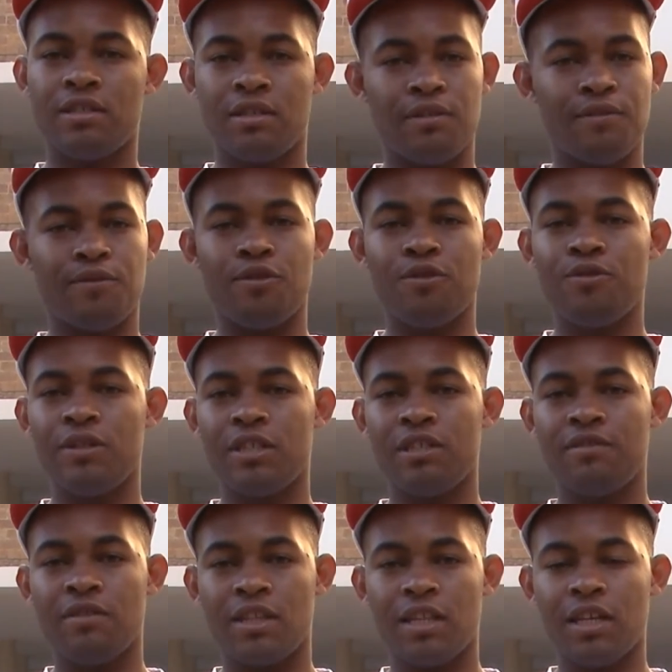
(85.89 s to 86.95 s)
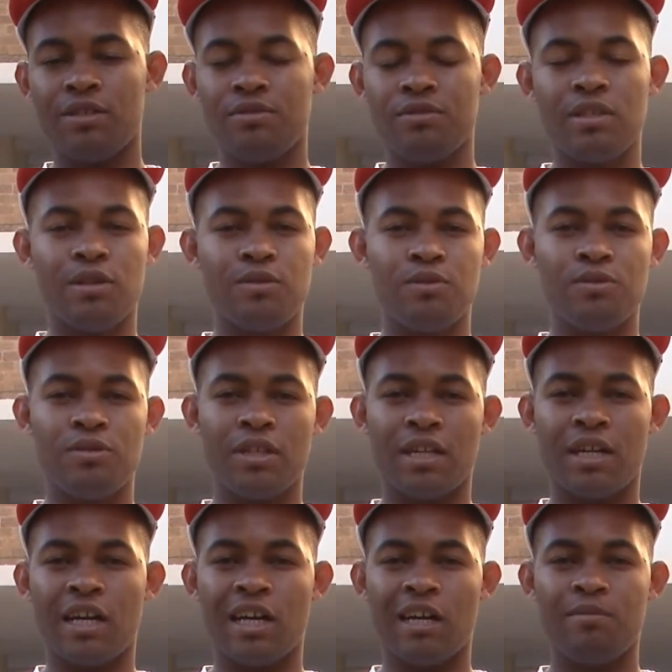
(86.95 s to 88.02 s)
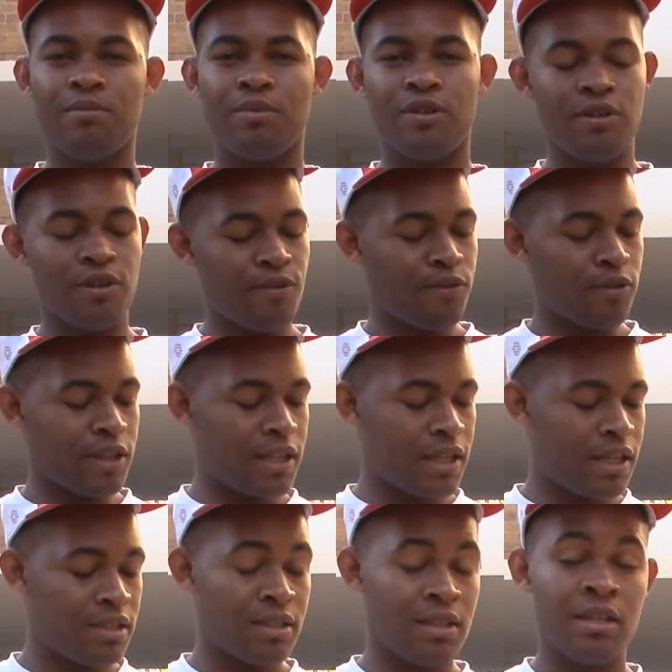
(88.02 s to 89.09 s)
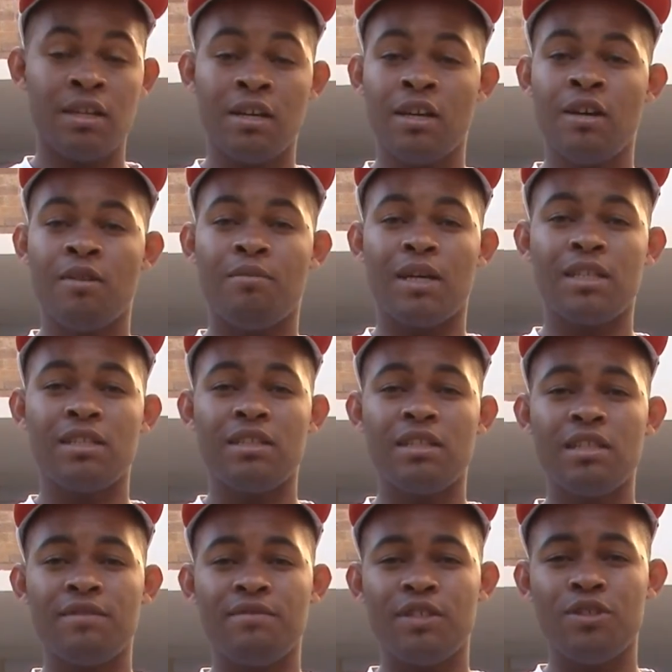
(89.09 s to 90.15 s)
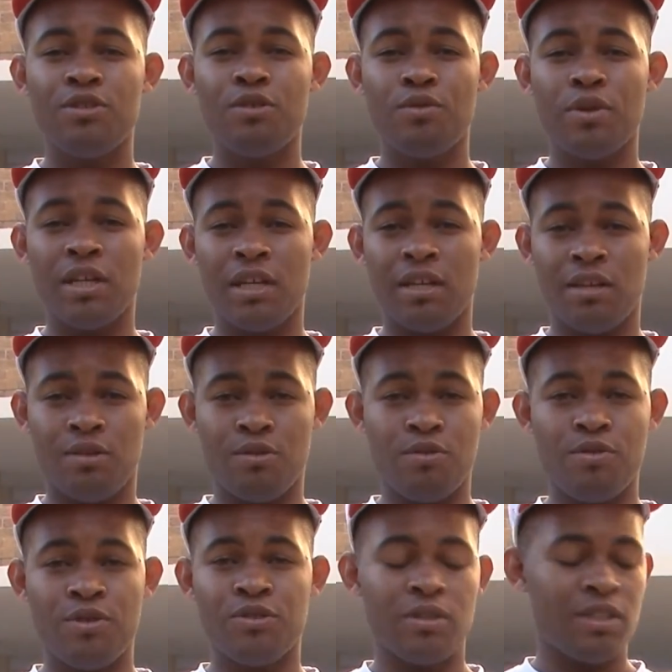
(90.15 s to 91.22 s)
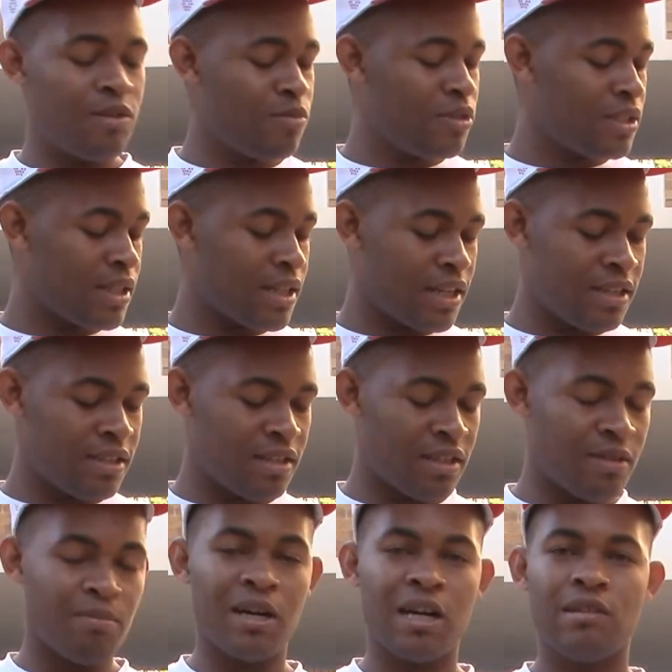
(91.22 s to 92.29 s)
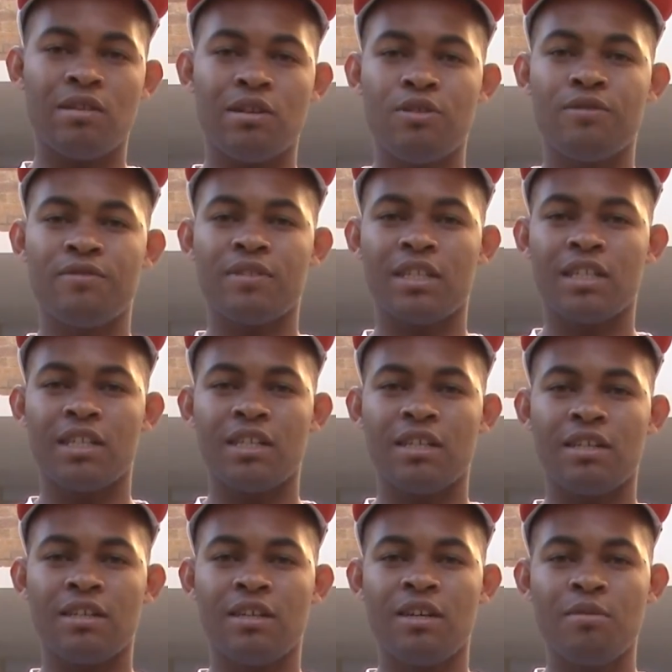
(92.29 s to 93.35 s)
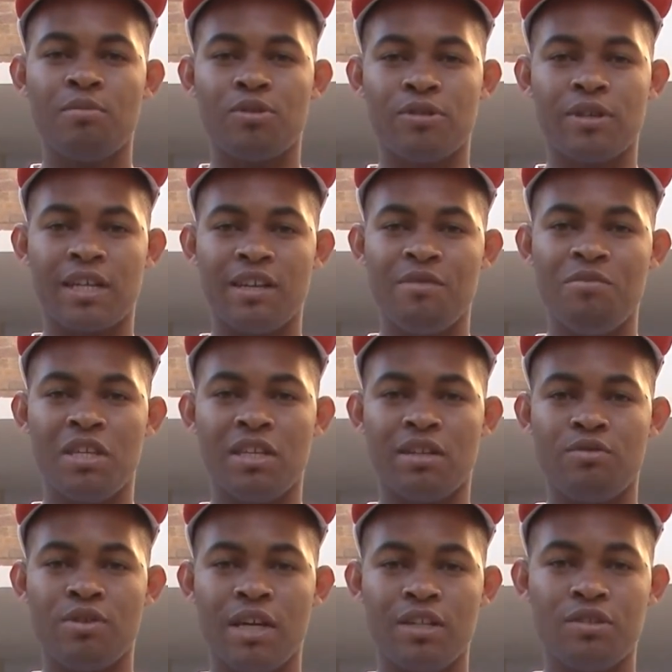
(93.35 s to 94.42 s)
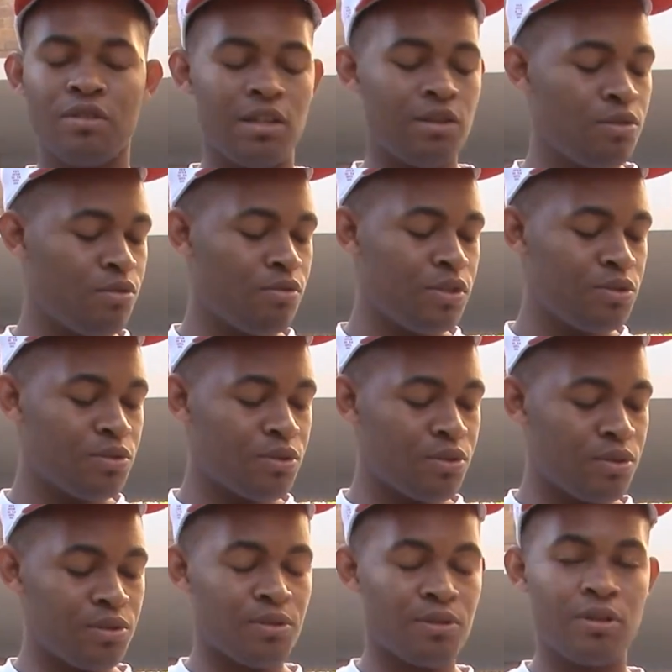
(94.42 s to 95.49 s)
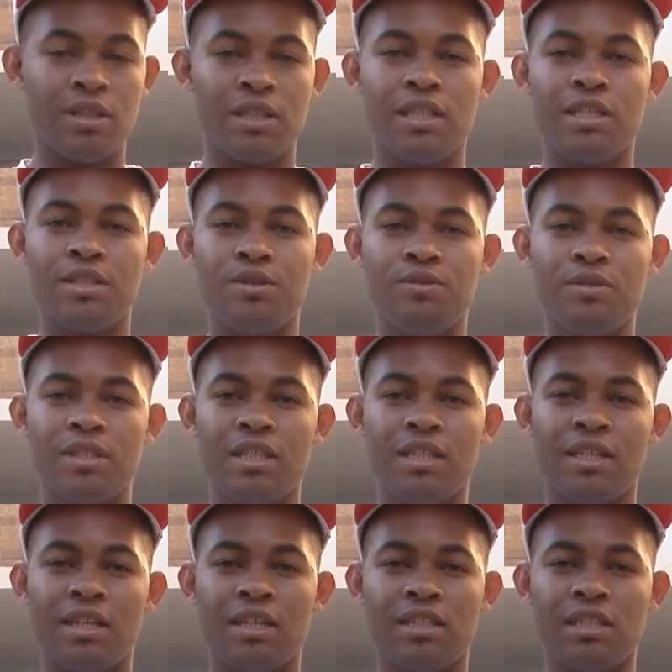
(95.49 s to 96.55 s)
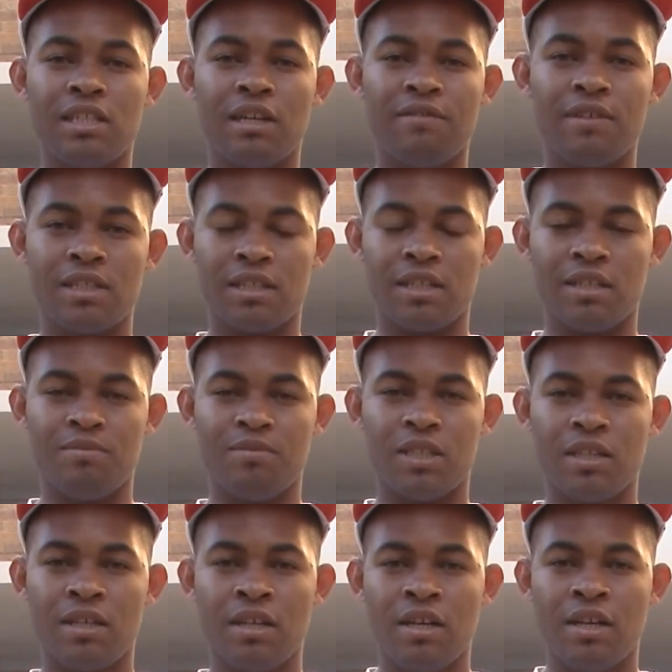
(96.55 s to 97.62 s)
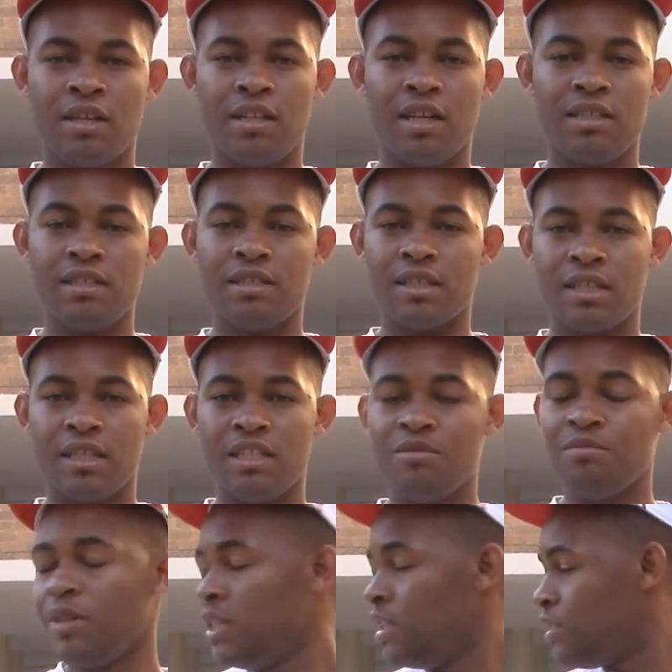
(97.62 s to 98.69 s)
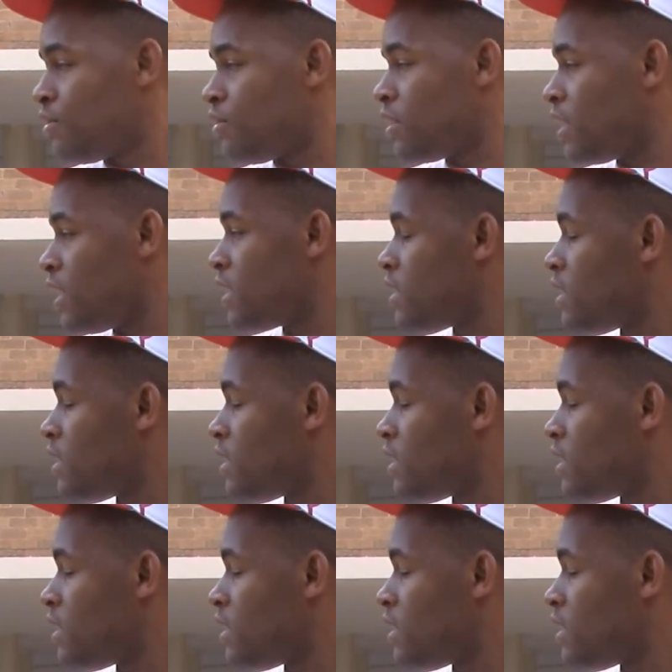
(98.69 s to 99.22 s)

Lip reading: phone, given that you download an app for that. But in this video, we're going to demonstrate the power of programming. We're actually going to control this using a JavaScript that is ready-made on that